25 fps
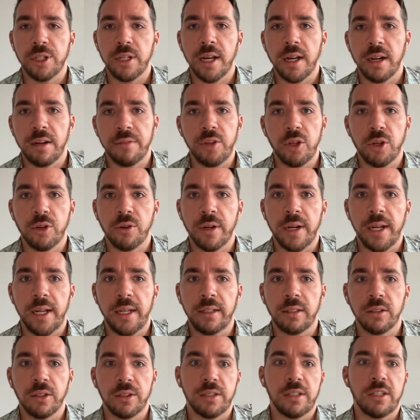out of
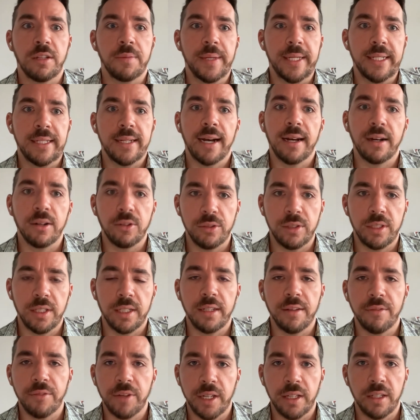Ukraine looks to be down
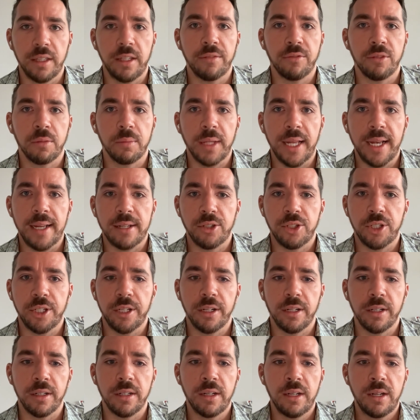significantly from last
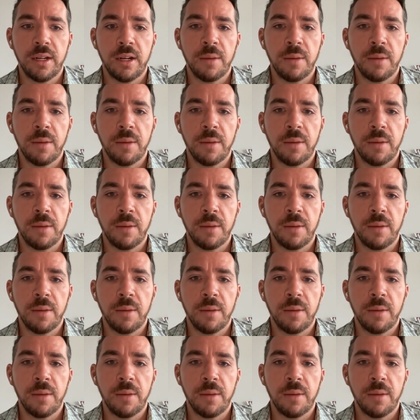year